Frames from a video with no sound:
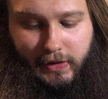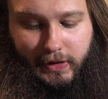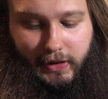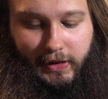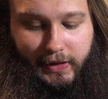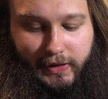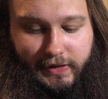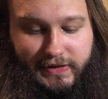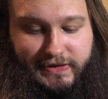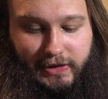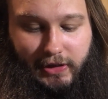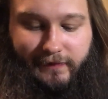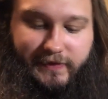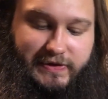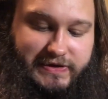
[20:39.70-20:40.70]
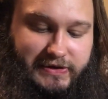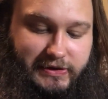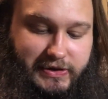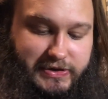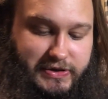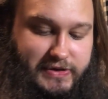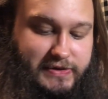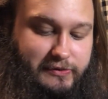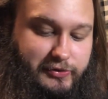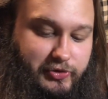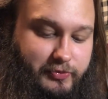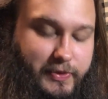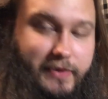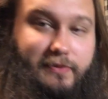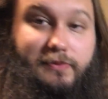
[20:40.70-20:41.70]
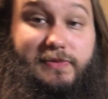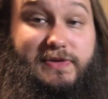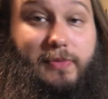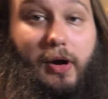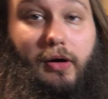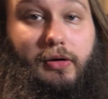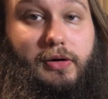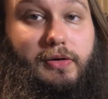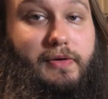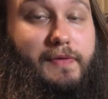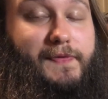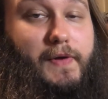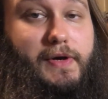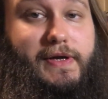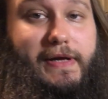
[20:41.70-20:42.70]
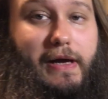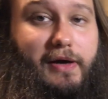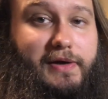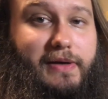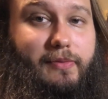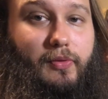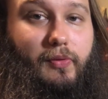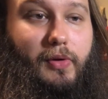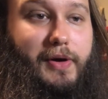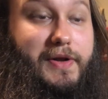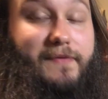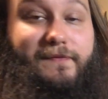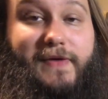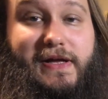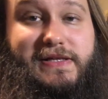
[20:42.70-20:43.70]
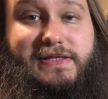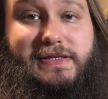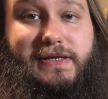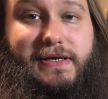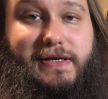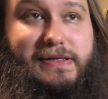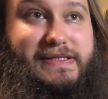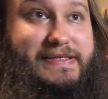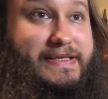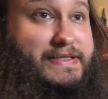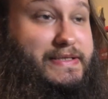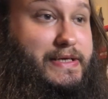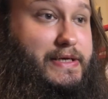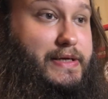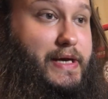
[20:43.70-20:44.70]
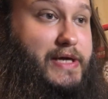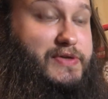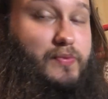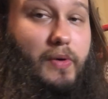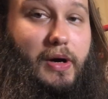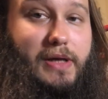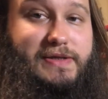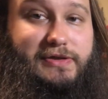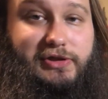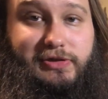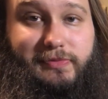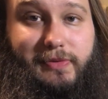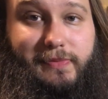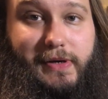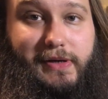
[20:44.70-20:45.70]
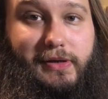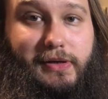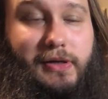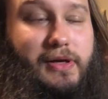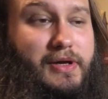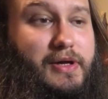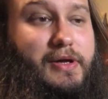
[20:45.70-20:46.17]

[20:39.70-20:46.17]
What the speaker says: It is obviously just a little bit smaller than 30 cal number 1. It fits in 16 gauge wads a little bit better.